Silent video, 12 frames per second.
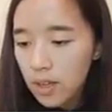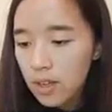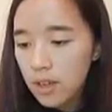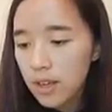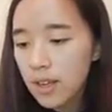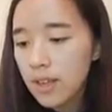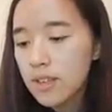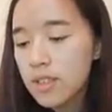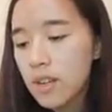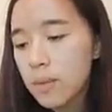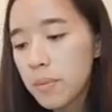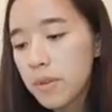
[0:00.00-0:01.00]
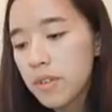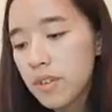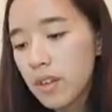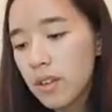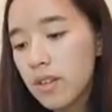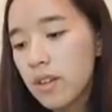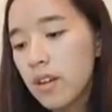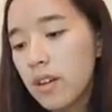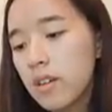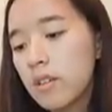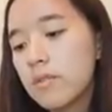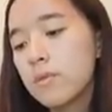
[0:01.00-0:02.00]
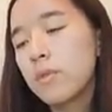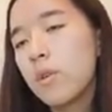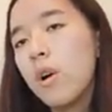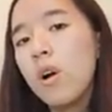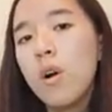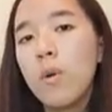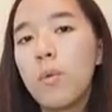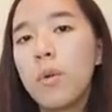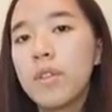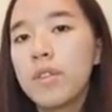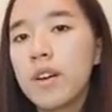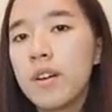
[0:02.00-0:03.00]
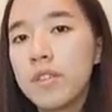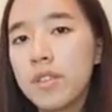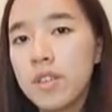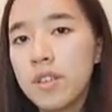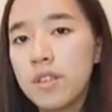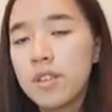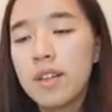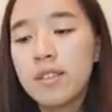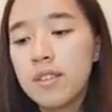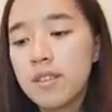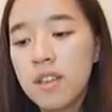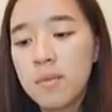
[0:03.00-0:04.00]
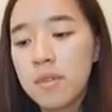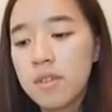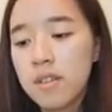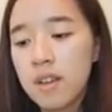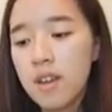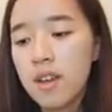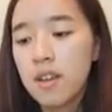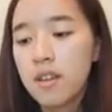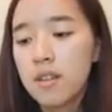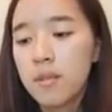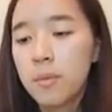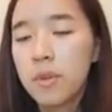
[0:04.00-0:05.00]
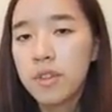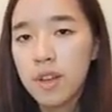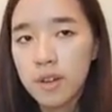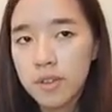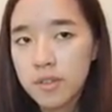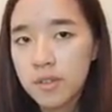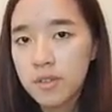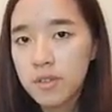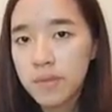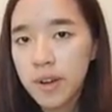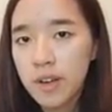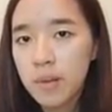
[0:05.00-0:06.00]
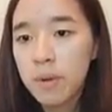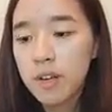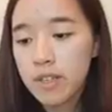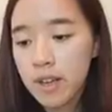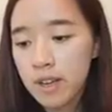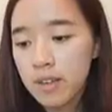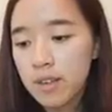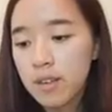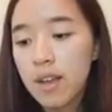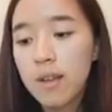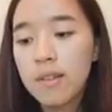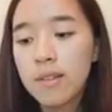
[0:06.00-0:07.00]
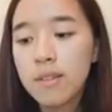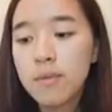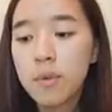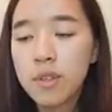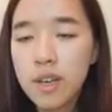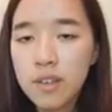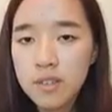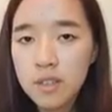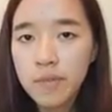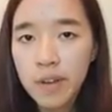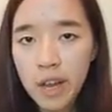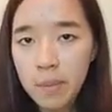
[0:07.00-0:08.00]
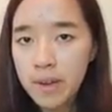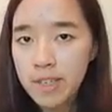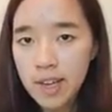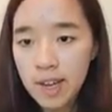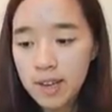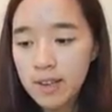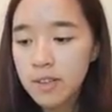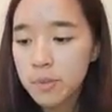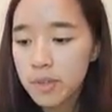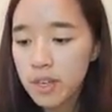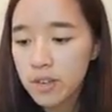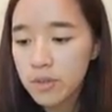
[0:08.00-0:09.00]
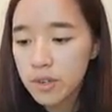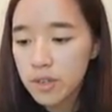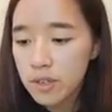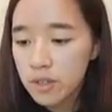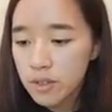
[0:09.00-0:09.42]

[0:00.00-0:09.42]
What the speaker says: And 10% of 1,000, that's the same as saying 1,000 divided by 10. And 1,000 divided by 10 is 100.